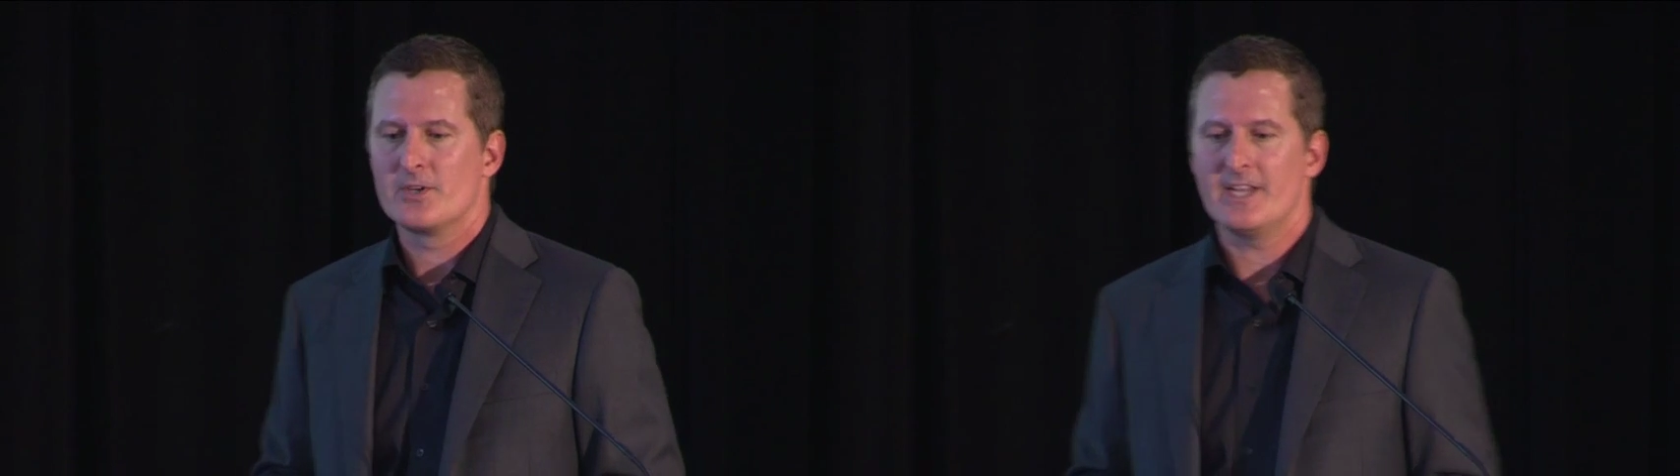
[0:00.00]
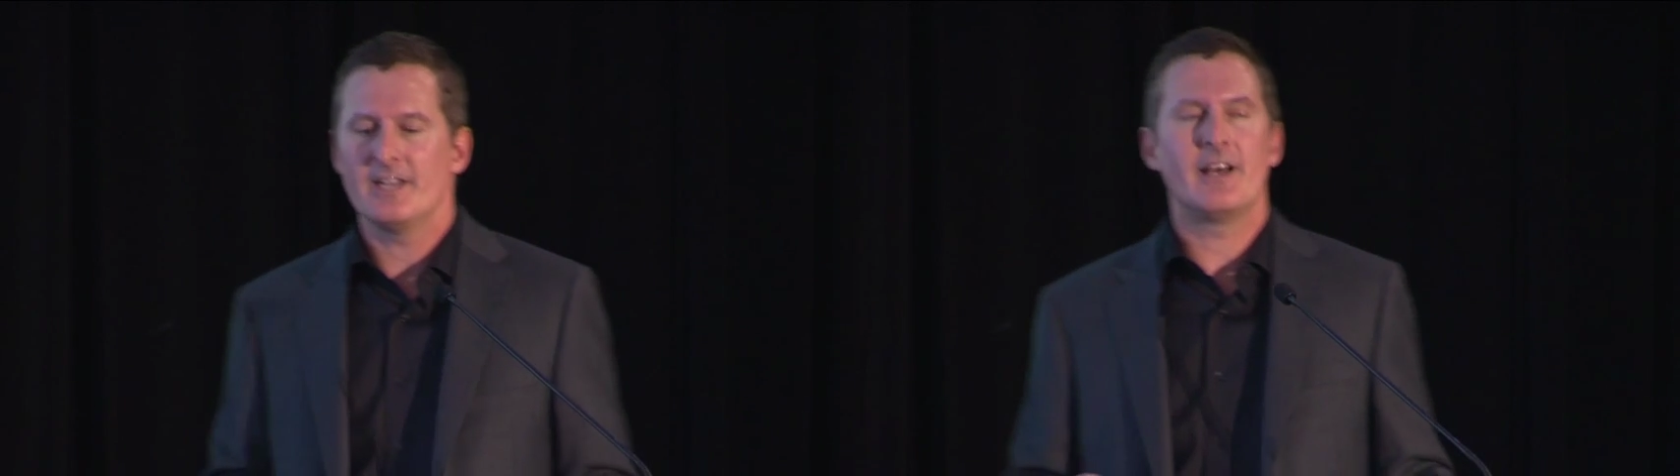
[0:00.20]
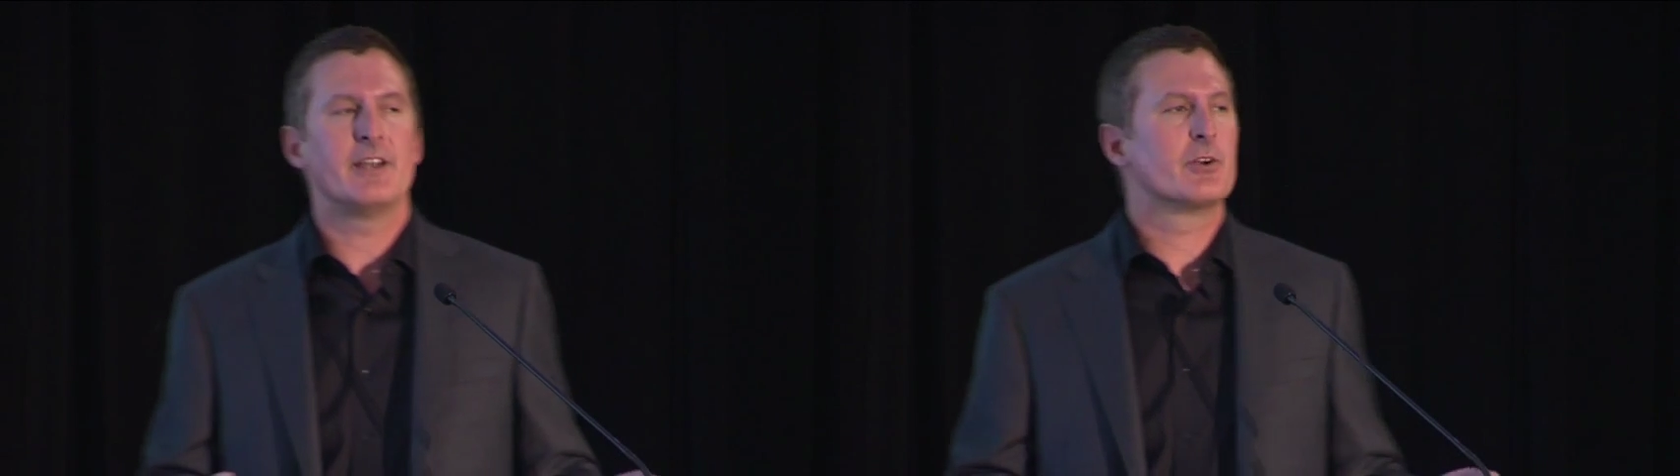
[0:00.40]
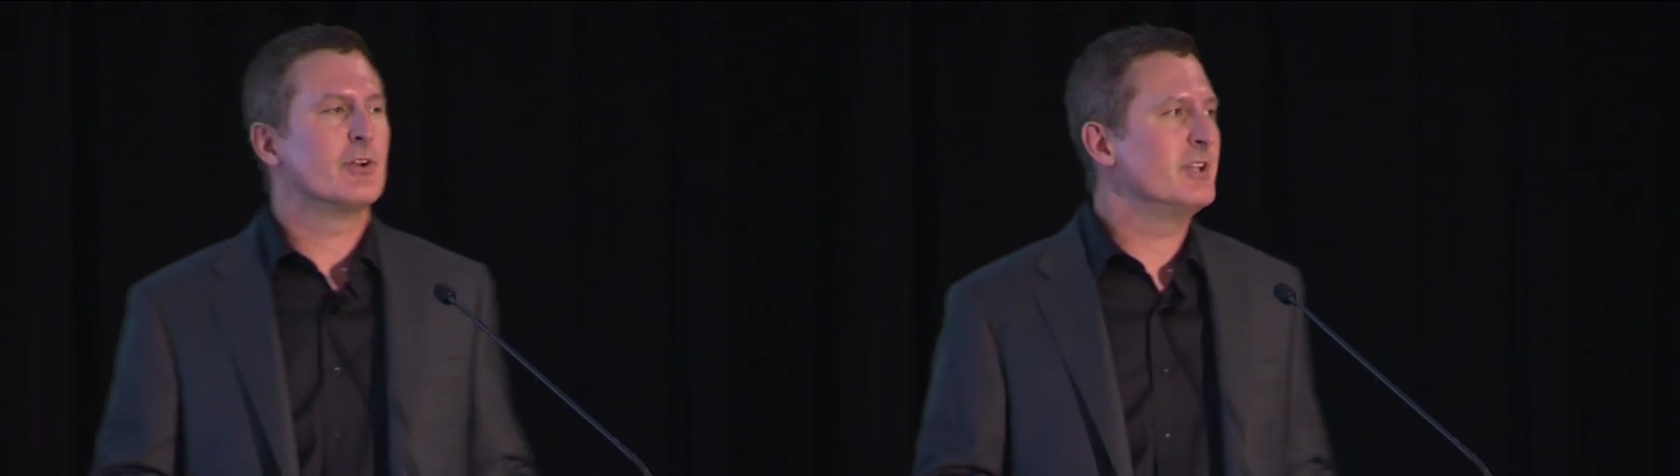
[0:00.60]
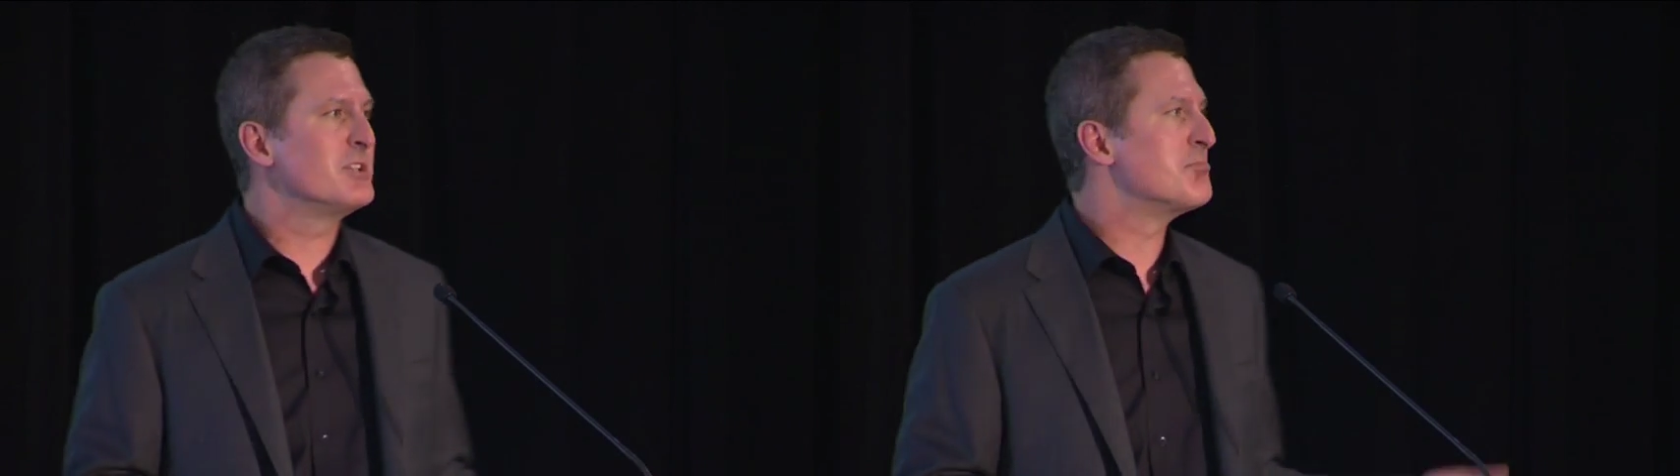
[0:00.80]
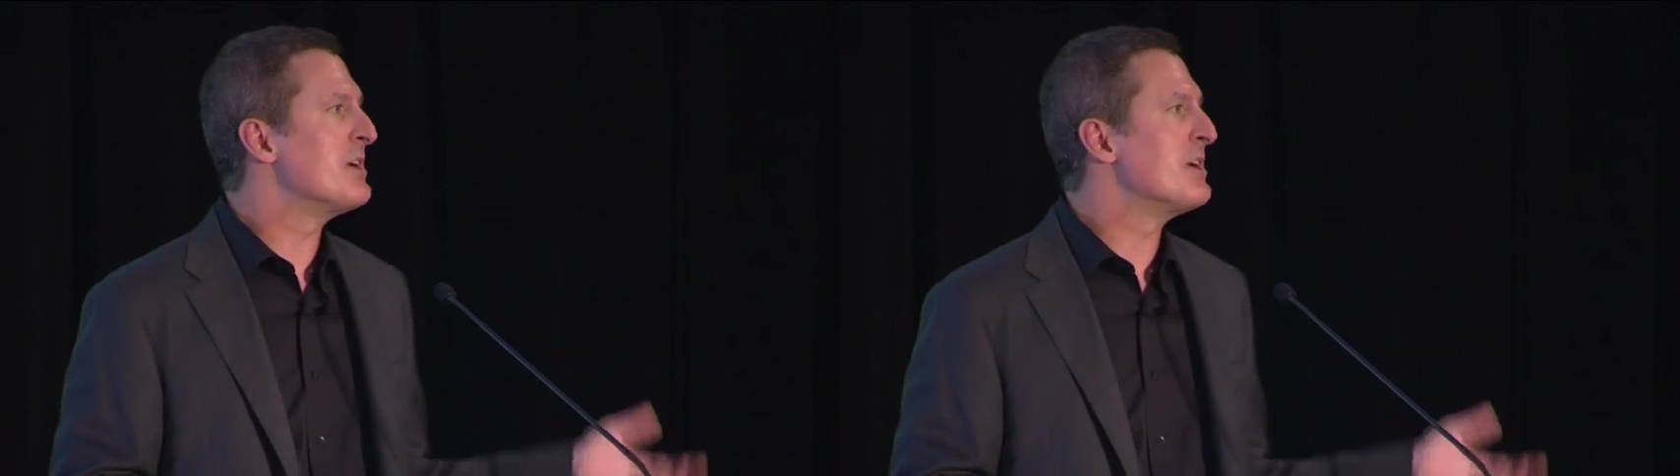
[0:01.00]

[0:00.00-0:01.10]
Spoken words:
dandelion greens,